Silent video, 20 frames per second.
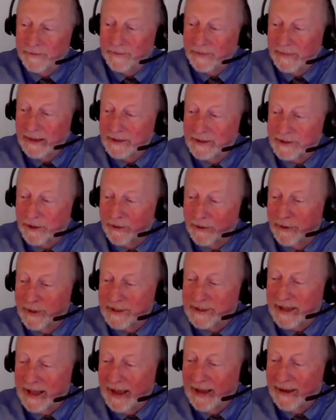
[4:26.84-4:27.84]
So there
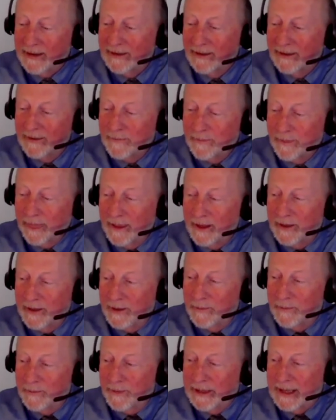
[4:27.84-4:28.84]
is that.
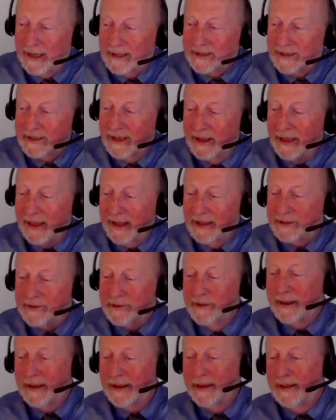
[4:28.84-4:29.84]
But that's
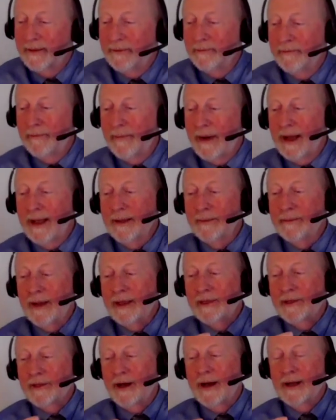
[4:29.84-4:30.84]

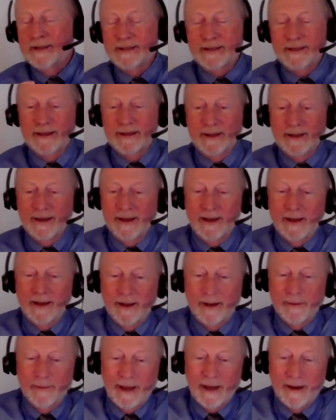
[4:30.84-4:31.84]
my thoughts
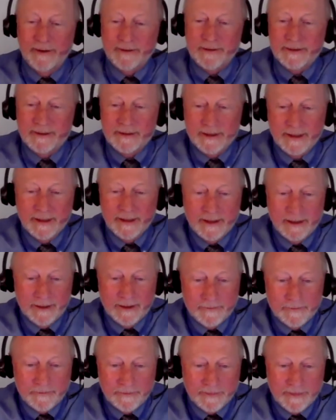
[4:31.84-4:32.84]
about
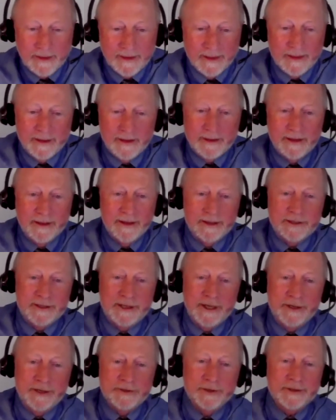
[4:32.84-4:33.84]
the
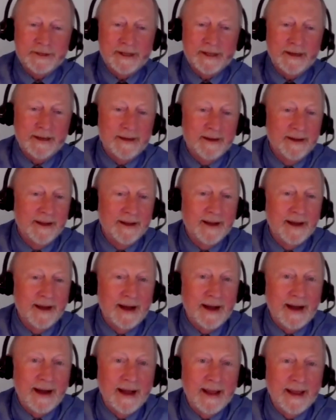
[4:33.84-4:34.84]
teachers that
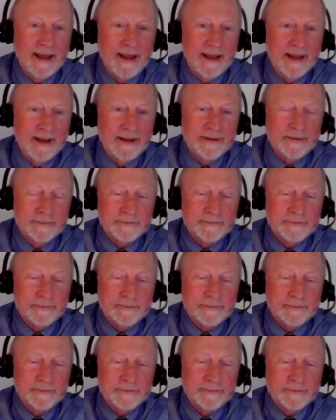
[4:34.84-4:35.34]
I had.